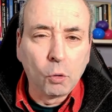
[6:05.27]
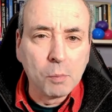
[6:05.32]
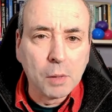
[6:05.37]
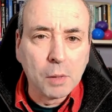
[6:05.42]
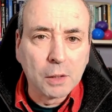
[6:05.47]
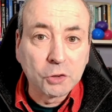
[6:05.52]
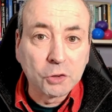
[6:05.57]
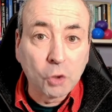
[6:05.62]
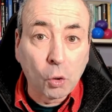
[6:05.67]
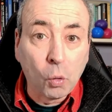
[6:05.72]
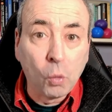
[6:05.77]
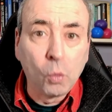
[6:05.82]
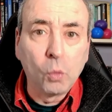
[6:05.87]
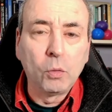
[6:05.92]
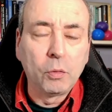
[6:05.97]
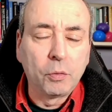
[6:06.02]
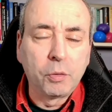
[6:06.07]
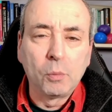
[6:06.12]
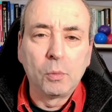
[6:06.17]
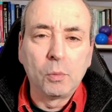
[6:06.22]
almost
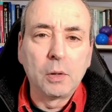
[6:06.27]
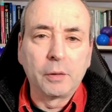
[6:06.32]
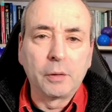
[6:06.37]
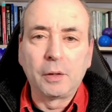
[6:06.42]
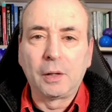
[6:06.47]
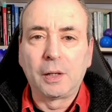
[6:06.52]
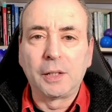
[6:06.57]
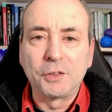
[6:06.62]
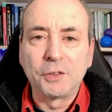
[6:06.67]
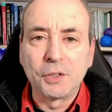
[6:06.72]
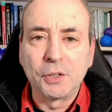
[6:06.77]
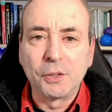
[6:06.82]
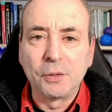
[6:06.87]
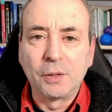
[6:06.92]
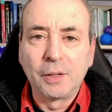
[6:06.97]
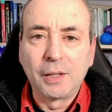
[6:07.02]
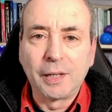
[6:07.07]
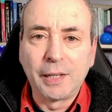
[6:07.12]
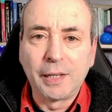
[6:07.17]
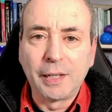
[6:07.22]
all of the work that I do
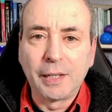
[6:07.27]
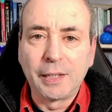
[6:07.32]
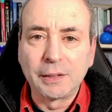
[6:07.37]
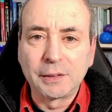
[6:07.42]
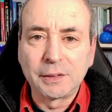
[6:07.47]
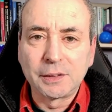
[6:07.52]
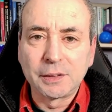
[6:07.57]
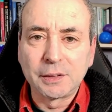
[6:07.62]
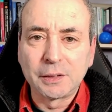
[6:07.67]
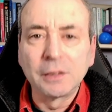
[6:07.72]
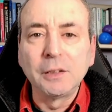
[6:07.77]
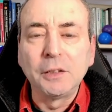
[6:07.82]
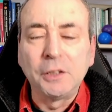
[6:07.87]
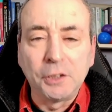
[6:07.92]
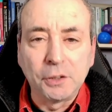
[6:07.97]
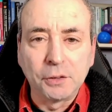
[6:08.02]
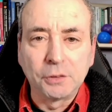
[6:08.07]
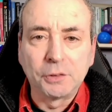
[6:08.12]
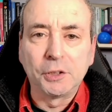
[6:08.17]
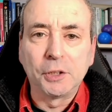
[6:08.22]
is
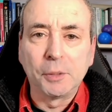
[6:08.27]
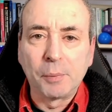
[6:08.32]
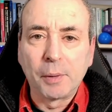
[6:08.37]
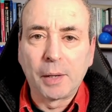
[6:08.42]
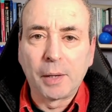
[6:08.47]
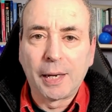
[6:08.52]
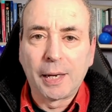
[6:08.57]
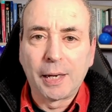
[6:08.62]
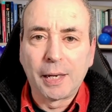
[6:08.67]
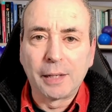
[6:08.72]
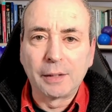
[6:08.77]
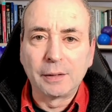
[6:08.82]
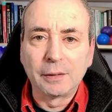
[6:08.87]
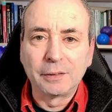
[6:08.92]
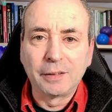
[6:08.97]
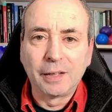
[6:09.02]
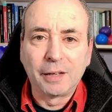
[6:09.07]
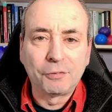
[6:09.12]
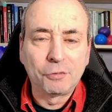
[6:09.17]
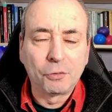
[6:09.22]
YouTube,
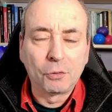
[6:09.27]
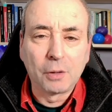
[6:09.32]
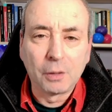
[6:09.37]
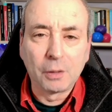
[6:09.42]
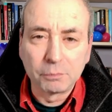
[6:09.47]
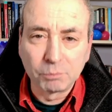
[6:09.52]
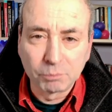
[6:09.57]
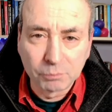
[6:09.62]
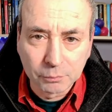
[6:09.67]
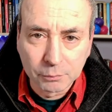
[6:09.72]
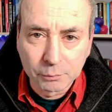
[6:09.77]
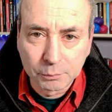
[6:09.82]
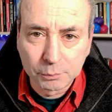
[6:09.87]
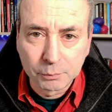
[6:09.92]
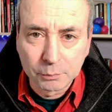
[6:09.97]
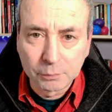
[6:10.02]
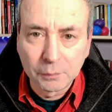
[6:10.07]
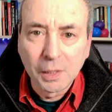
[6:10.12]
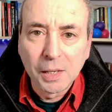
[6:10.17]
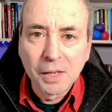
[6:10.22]
and therefore,
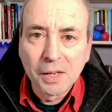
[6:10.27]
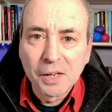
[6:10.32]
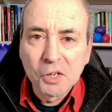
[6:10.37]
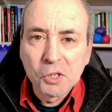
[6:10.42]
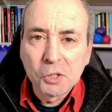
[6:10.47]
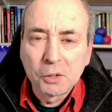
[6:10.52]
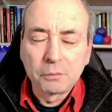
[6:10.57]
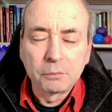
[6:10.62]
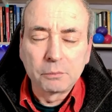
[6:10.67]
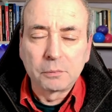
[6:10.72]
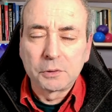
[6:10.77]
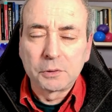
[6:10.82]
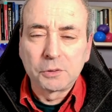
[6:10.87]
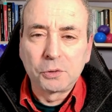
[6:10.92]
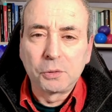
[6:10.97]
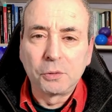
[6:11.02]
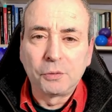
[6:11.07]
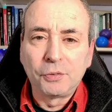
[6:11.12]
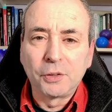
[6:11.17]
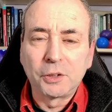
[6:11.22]

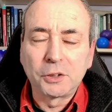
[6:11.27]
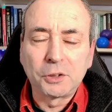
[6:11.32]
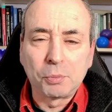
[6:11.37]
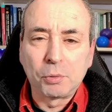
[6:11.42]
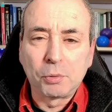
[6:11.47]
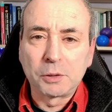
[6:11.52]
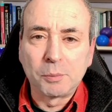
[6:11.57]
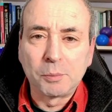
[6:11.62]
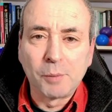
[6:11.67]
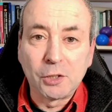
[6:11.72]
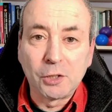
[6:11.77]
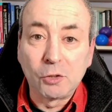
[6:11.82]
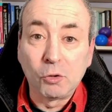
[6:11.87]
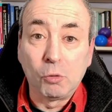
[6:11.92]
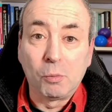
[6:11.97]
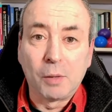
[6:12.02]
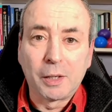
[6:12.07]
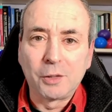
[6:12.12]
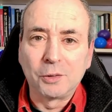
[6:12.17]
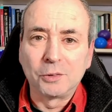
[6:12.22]
to a first approximation,
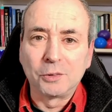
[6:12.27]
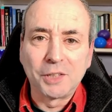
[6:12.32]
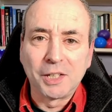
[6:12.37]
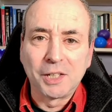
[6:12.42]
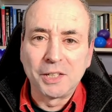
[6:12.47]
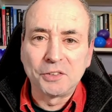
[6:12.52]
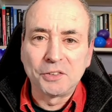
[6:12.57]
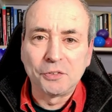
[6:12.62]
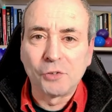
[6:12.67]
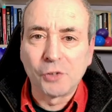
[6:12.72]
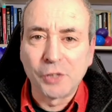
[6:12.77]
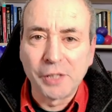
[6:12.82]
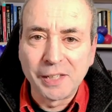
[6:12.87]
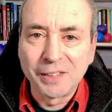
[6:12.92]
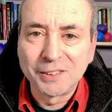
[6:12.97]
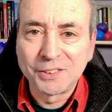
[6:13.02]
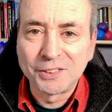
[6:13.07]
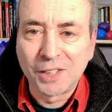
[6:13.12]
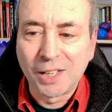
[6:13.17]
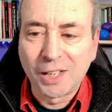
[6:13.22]
all my content is
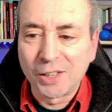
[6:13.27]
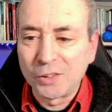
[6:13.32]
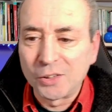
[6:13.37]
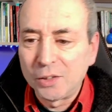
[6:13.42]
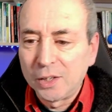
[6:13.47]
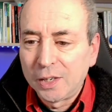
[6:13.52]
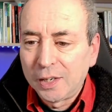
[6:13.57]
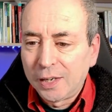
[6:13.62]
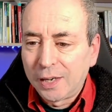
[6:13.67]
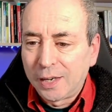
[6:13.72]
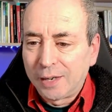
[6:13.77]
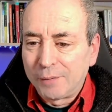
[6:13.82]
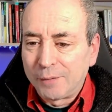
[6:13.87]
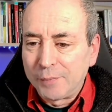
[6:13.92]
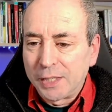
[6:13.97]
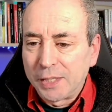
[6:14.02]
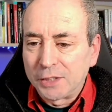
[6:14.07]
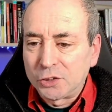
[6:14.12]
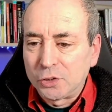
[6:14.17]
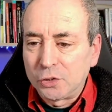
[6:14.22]
free. So
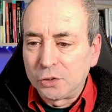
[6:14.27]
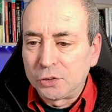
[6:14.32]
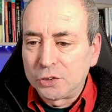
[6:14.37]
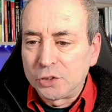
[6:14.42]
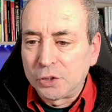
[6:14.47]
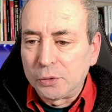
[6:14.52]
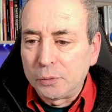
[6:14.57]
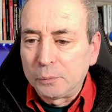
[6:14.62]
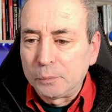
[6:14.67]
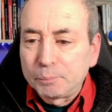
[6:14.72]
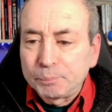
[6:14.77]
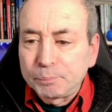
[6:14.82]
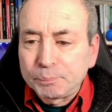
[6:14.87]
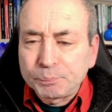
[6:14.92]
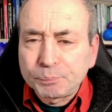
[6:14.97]
it's good to